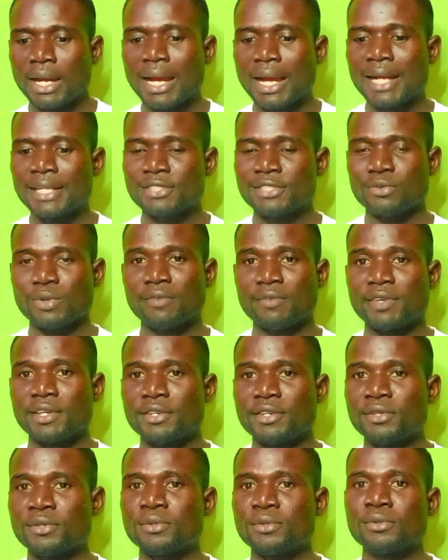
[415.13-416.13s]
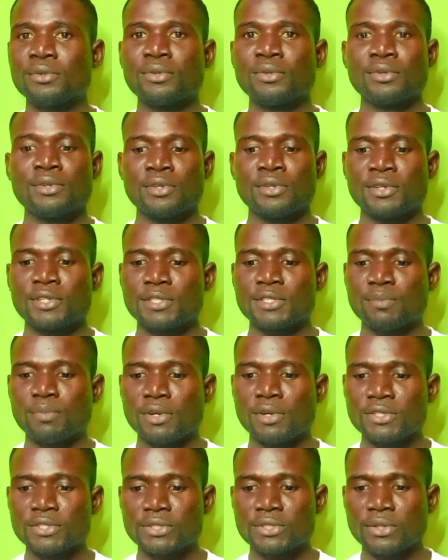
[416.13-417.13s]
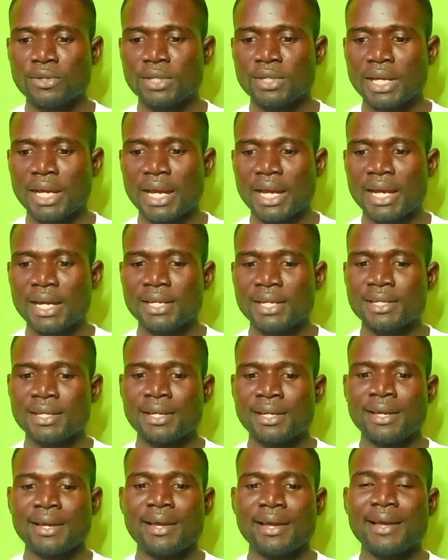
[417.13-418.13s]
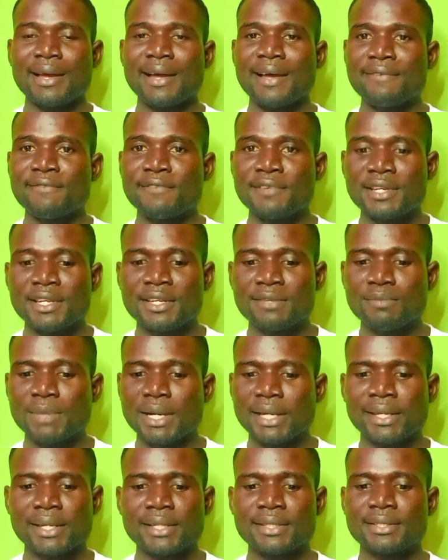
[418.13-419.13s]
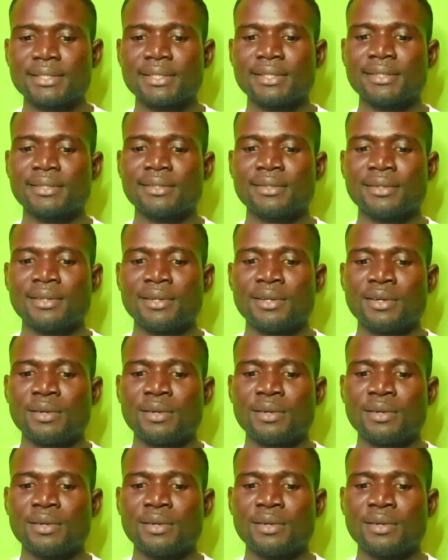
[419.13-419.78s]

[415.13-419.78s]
ads revenue, sponsored ad, affiliate marketing,